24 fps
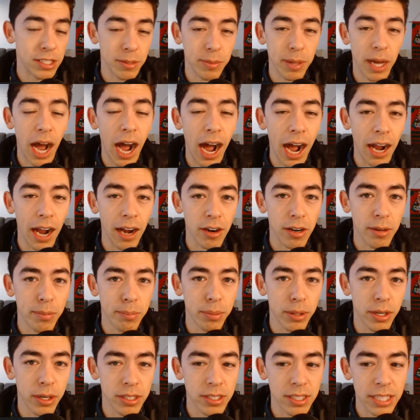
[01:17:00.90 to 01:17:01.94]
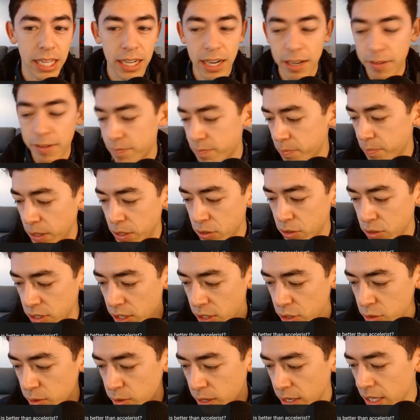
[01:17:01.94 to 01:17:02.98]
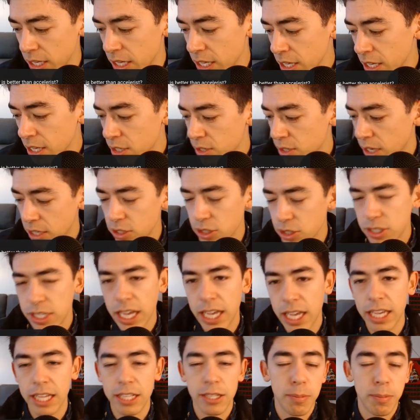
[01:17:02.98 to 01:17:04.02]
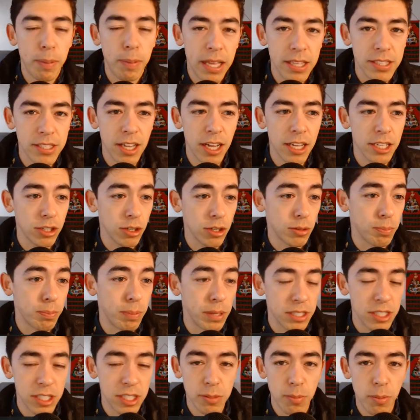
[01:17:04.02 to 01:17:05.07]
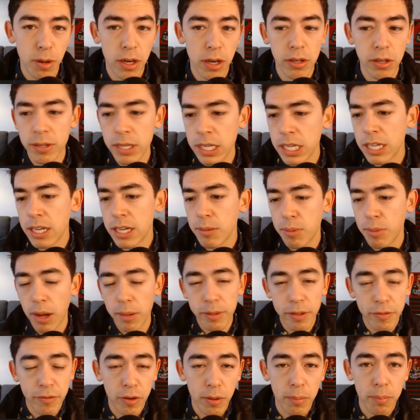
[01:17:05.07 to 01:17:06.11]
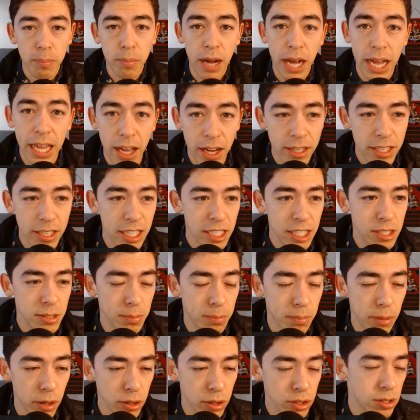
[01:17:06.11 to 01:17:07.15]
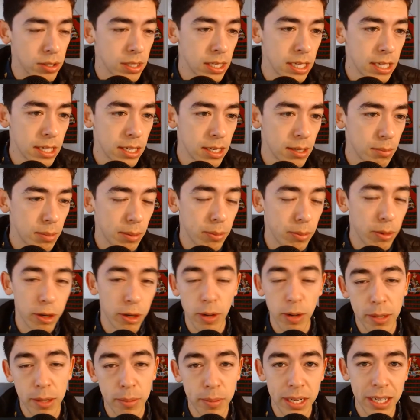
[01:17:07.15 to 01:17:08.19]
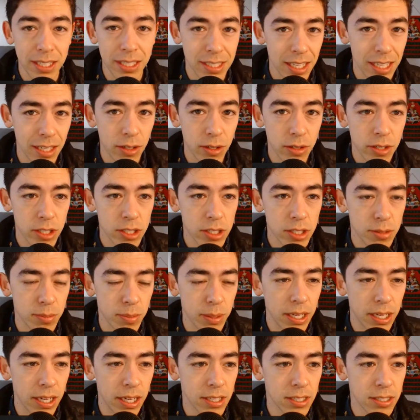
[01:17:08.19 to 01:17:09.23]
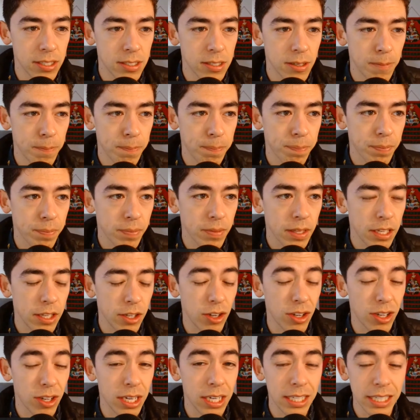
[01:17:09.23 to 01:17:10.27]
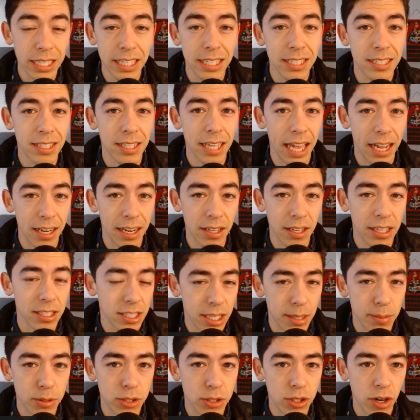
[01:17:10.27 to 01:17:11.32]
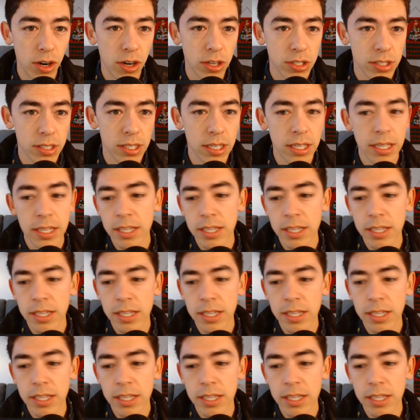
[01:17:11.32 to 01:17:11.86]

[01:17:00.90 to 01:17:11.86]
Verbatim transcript: a little bit higher on books that have better sales rank. So I just say it depends on your business model. Probably for my audience, most people I'd recommend AccelerList because you're going to need to analyze Keepa charts.